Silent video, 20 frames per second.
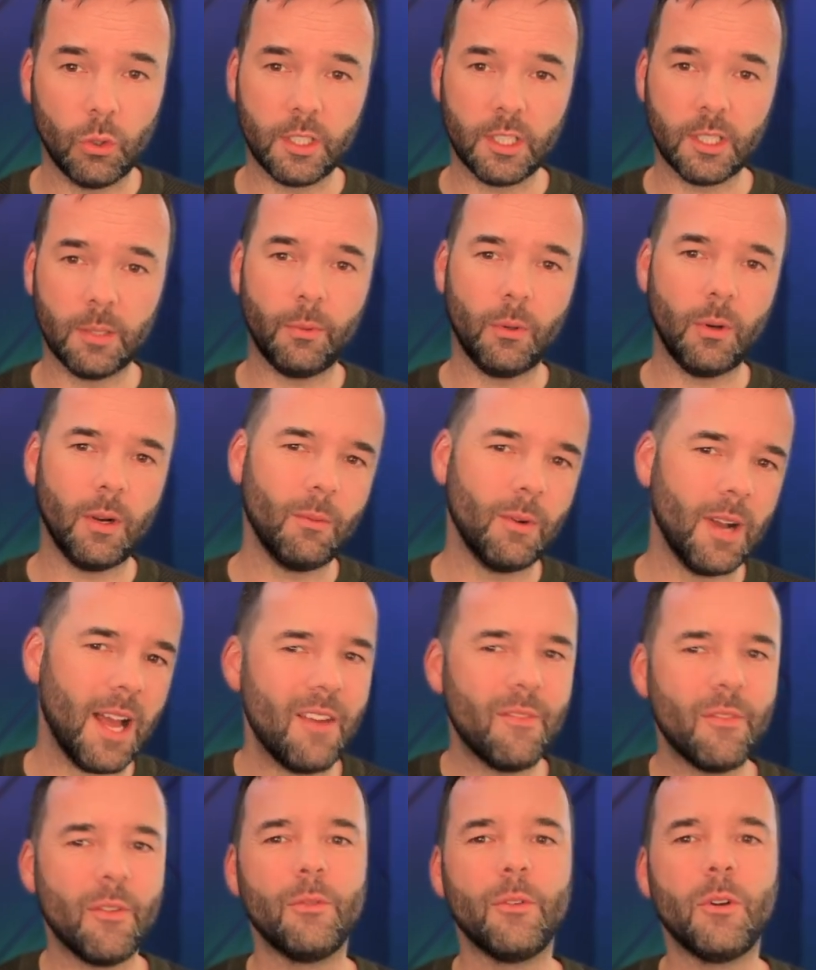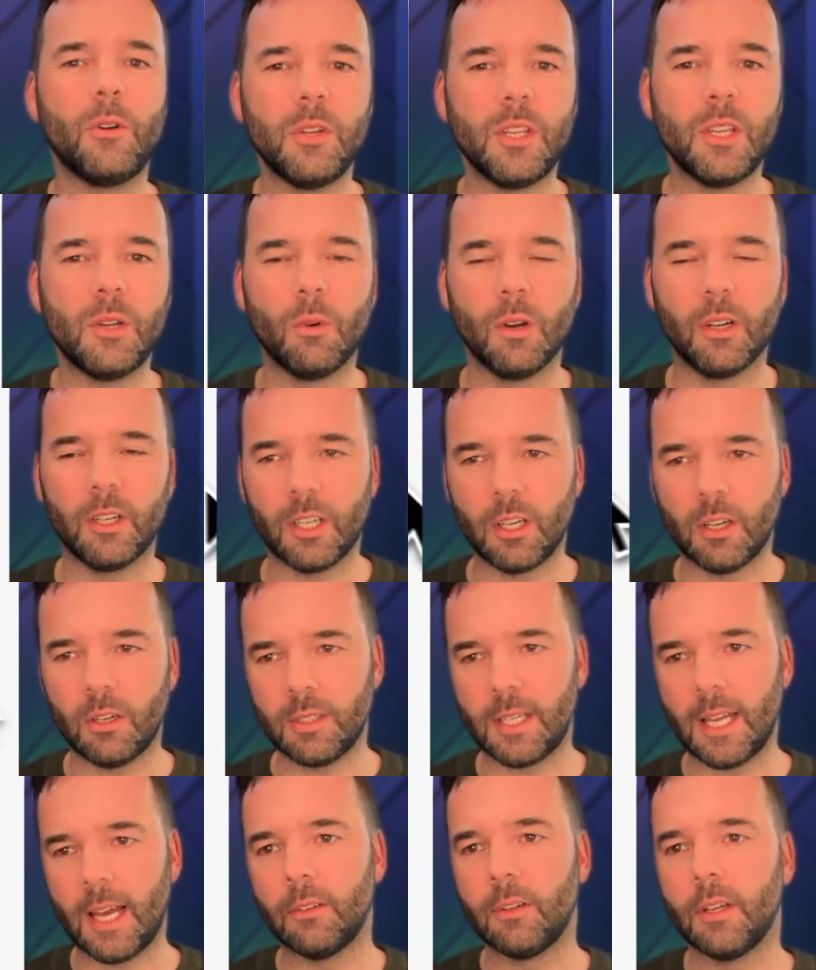You can put whatever route you want to go
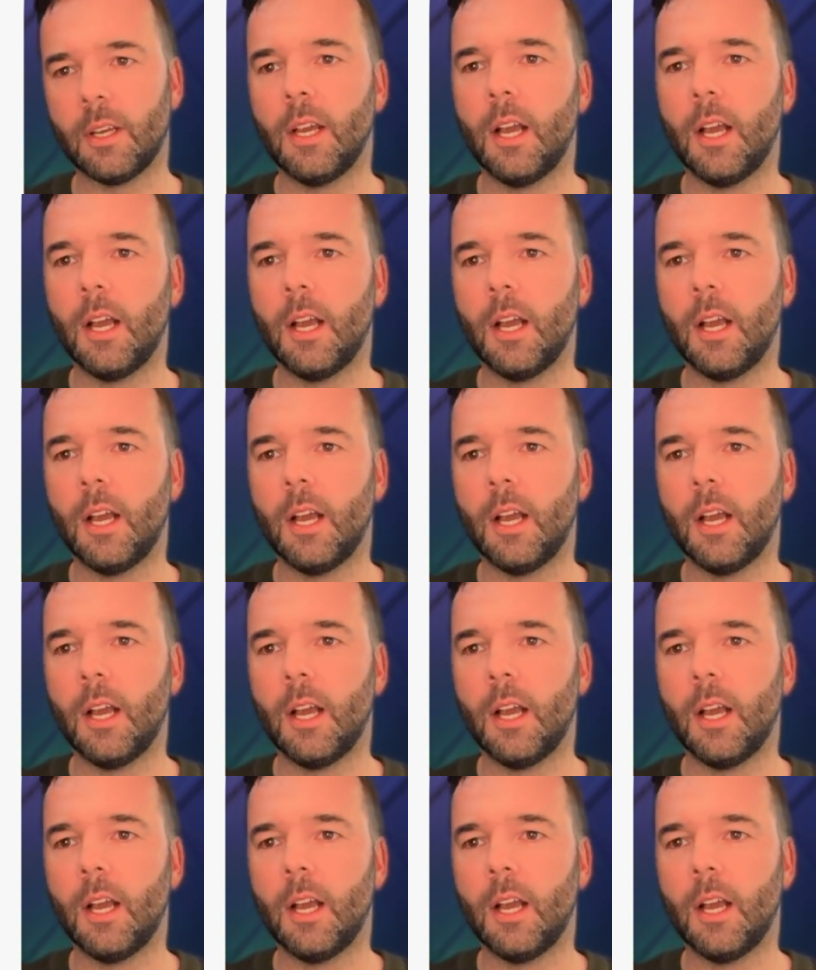down.